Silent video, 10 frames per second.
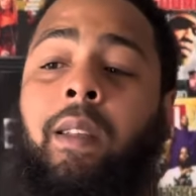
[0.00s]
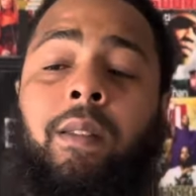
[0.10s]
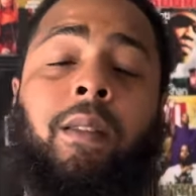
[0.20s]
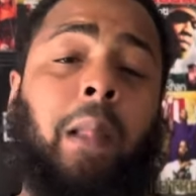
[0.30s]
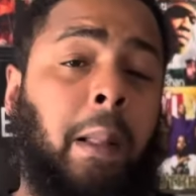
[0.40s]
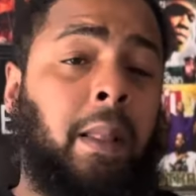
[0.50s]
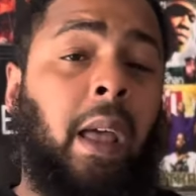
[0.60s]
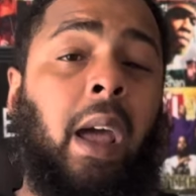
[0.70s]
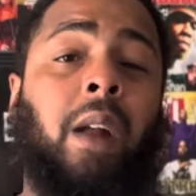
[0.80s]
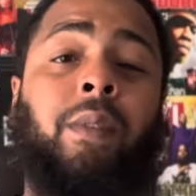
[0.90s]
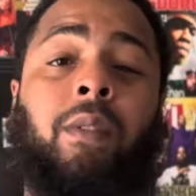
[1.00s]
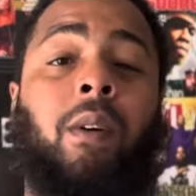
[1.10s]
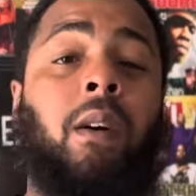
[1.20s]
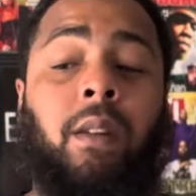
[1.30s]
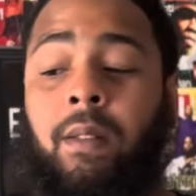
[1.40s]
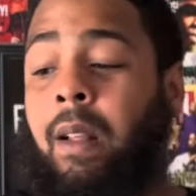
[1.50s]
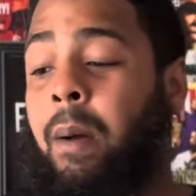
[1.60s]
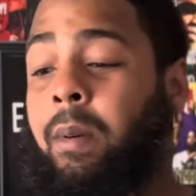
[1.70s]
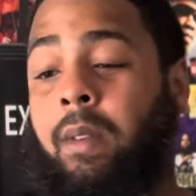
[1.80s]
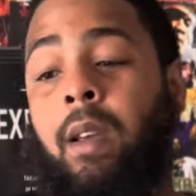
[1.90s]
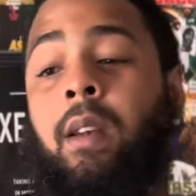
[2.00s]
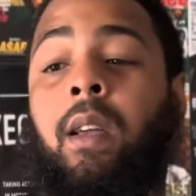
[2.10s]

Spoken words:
just like the average artist that was in the